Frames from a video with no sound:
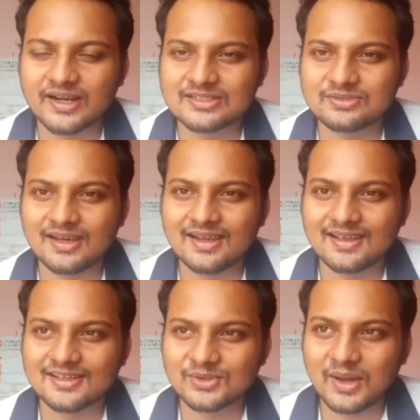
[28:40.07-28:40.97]
As well.
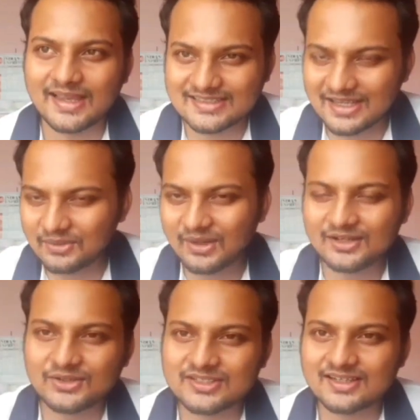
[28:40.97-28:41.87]
So I just have one
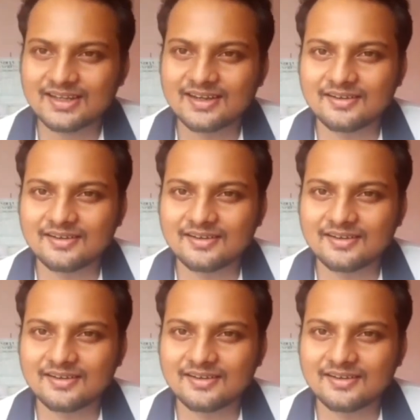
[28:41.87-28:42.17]
question.